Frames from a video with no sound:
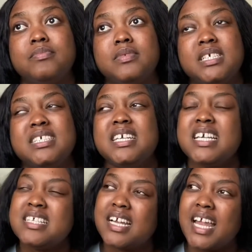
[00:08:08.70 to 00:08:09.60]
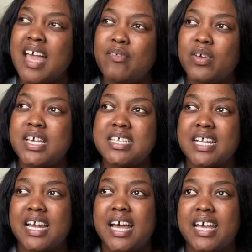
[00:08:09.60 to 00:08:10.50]
Is it he's the life or he's
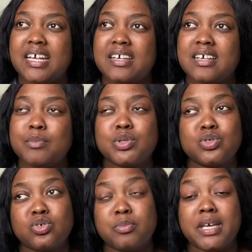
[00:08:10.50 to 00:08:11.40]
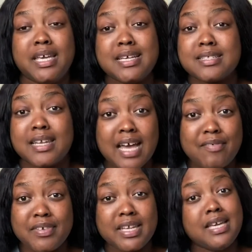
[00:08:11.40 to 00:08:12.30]
the light? I'm not sure, but he is the life
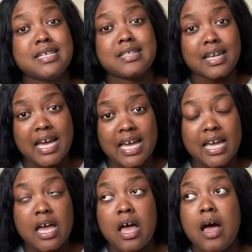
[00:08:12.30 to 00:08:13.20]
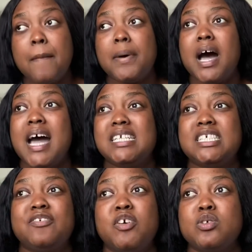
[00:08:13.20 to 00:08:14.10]
and he is the light. But I
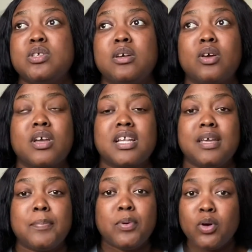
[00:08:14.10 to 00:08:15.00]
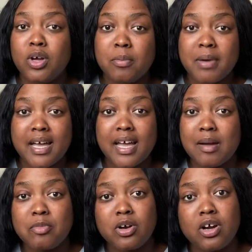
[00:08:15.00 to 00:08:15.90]
just felt to quickly put on my
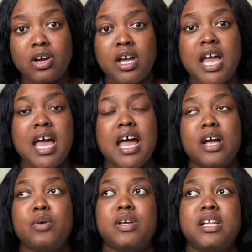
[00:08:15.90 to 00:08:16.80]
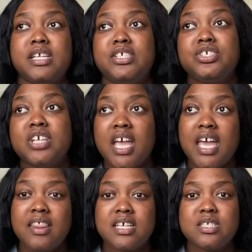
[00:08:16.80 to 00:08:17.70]
camera and quickly
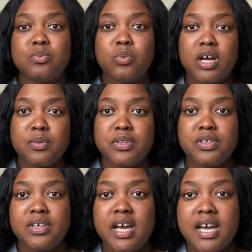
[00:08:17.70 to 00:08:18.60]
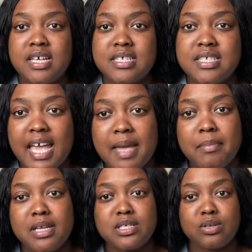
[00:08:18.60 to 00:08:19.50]
share this word with you guys. It's 8
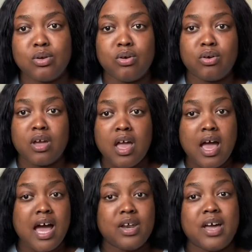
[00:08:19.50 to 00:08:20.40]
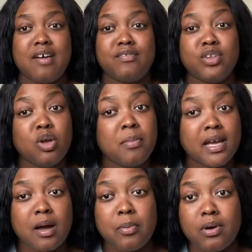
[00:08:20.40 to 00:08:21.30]
minutes long. I don't have no
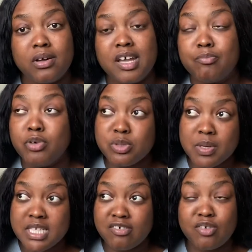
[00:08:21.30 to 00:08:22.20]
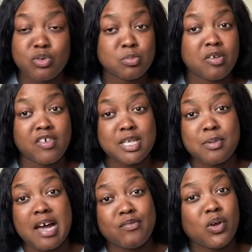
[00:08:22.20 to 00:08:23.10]
makeup on. I brushed my teeth, I washed my face,
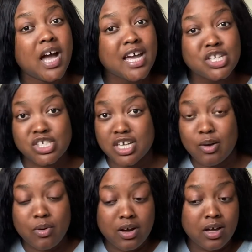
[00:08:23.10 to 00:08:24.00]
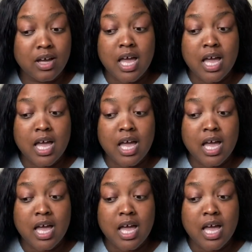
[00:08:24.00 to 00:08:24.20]
but I've not had a shower.